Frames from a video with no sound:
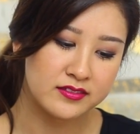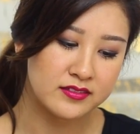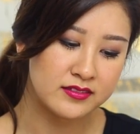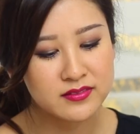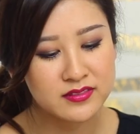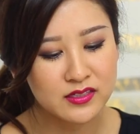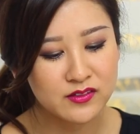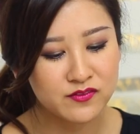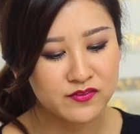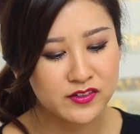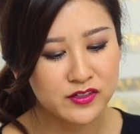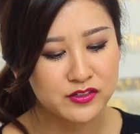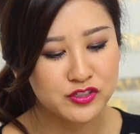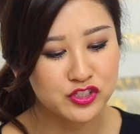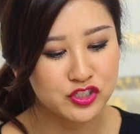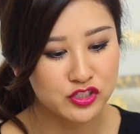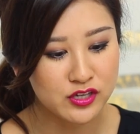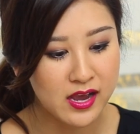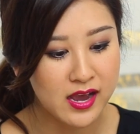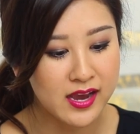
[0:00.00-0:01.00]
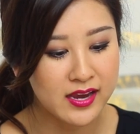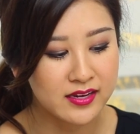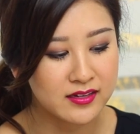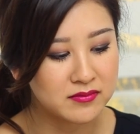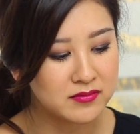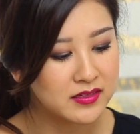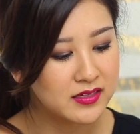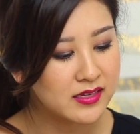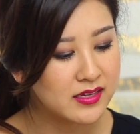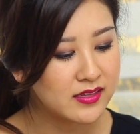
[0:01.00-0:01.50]
Sinful
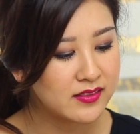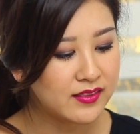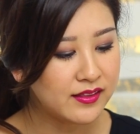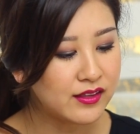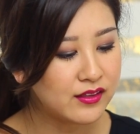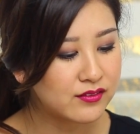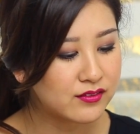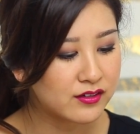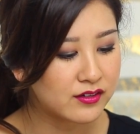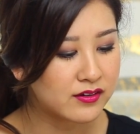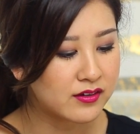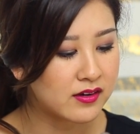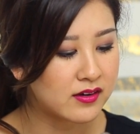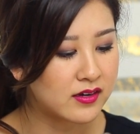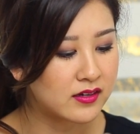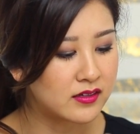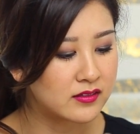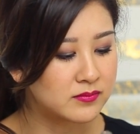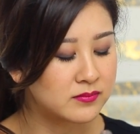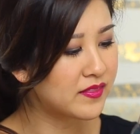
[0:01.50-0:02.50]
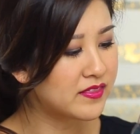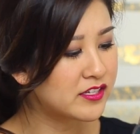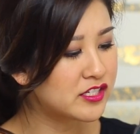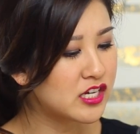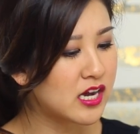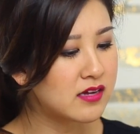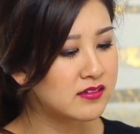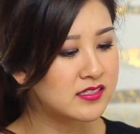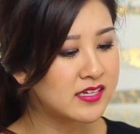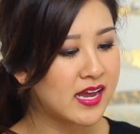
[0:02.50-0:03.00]
Shine these are called, with
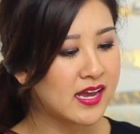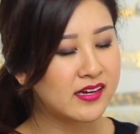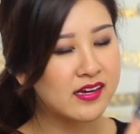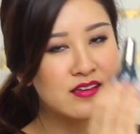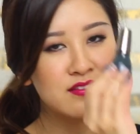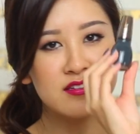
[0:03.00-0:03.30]
Gel Tech.